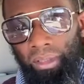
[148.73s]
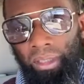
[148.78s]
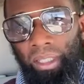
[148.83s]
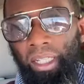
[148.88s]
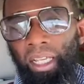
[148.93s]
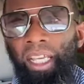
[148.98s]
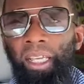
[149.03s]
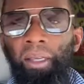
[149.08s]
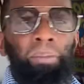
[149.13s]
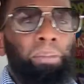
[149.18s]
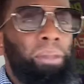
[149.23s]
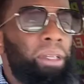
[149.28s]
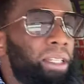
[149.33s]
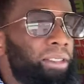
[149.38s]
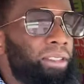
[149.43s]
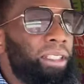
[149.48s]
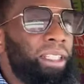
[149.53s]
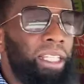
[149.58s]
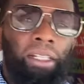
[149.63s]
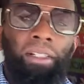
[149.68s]
He
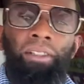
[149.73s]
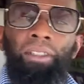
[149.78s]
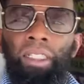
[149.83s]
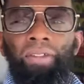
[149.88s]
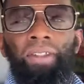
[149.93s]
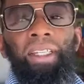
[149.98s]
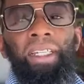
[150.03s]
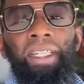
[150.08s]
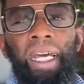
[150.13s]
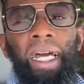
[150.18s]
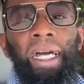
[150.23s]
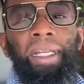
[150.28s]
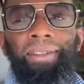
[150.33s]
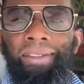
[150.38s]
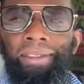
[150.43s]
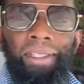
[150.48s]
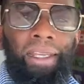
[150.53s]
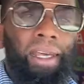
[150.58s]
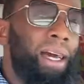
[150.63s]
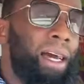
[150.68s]
busy. He don't even got
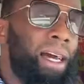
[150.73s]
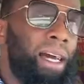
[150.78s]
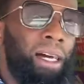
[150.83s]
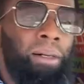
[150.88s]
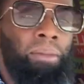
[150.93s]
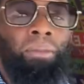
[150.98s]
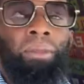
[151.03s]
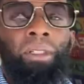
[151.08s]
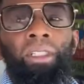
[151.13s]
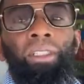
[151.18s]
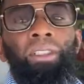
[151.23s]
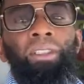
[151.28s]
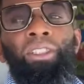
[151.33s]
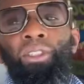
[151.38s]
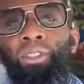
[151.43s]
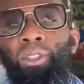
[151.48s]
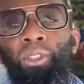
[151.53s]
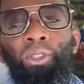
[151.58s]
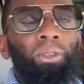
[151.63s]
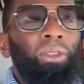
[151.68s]
time to
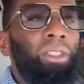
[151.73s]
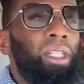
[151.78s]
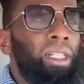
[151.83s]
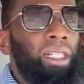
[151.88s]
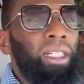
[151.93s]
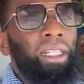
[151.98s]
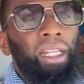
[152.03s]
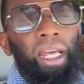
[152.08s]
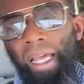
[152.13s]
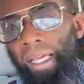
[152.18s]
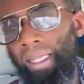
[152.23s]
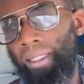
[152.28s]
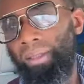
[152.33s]
do none of that.